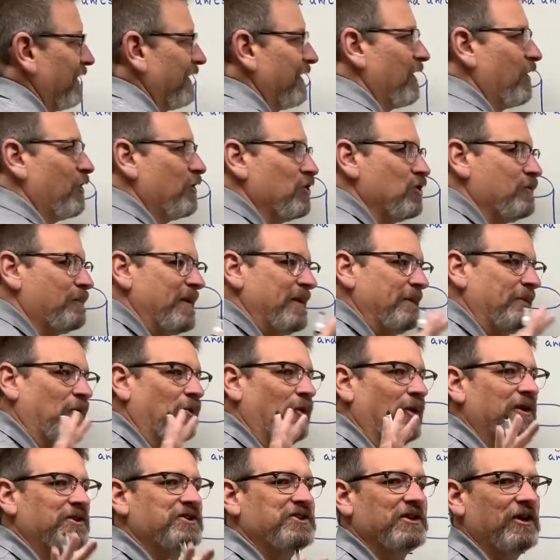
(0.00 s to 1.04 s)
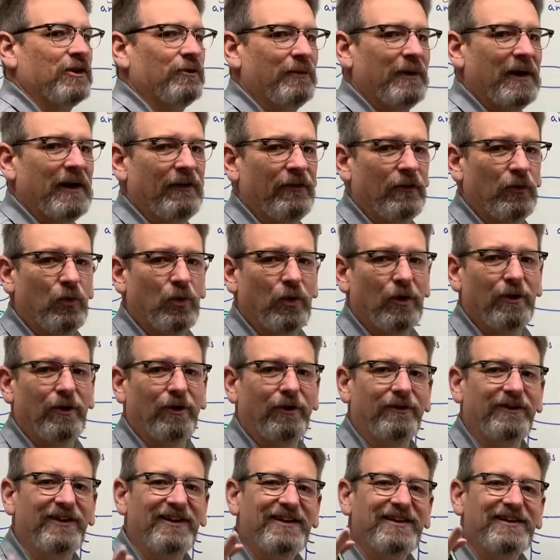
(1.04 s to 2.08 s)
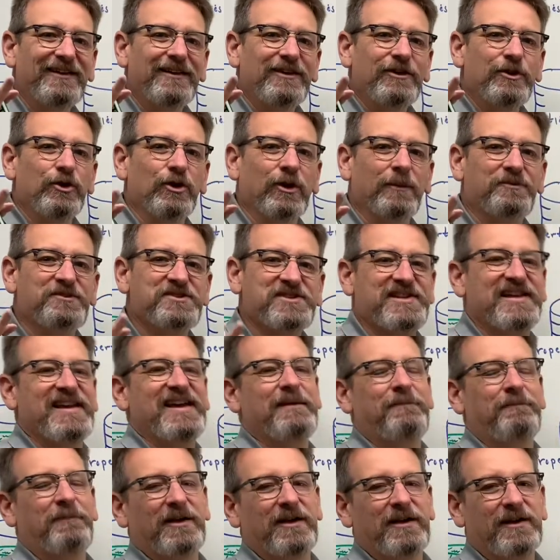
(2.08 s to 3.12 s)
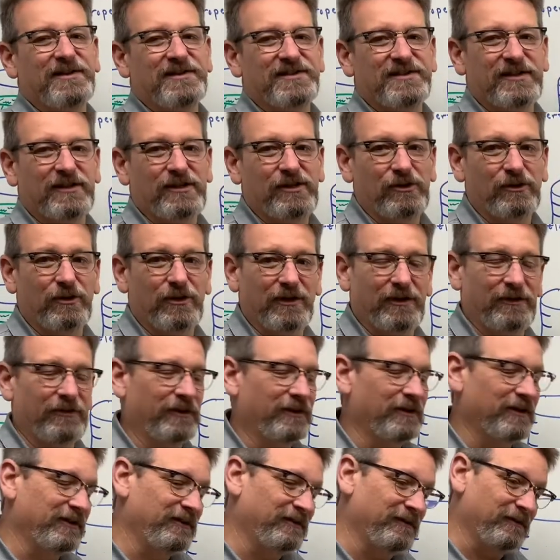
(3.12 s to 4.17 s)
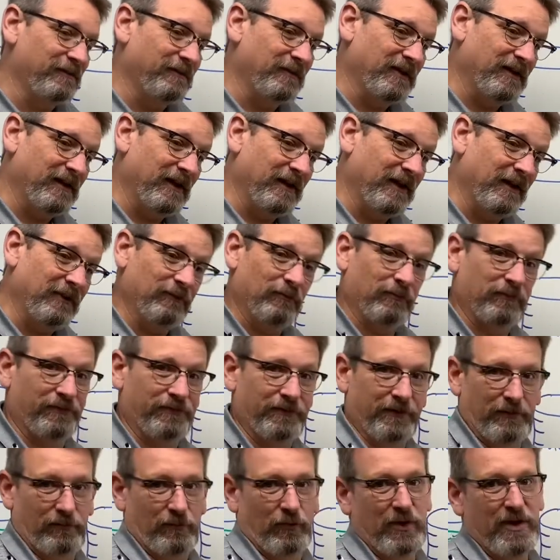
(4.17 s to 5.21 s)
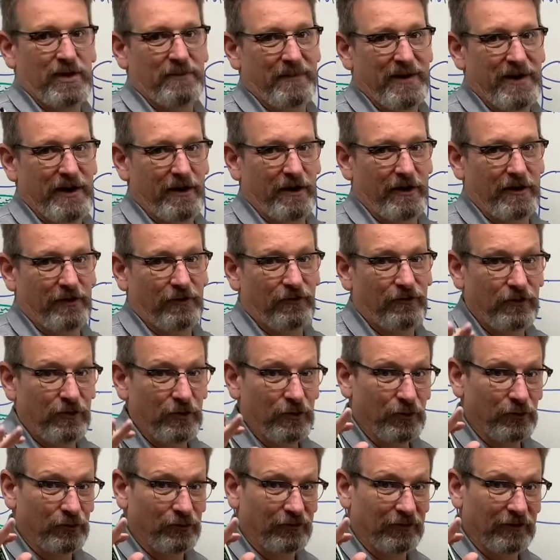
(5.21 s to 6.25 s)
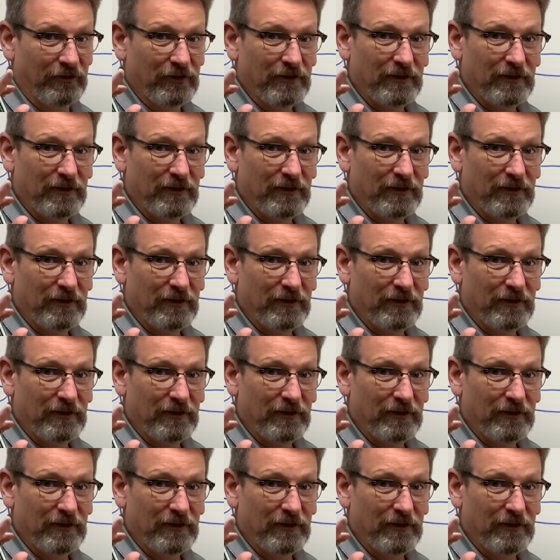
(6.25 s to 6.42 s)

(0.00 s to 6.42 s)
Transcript: know you people watching around the world, you're upset because the, the, the uh, we Americans use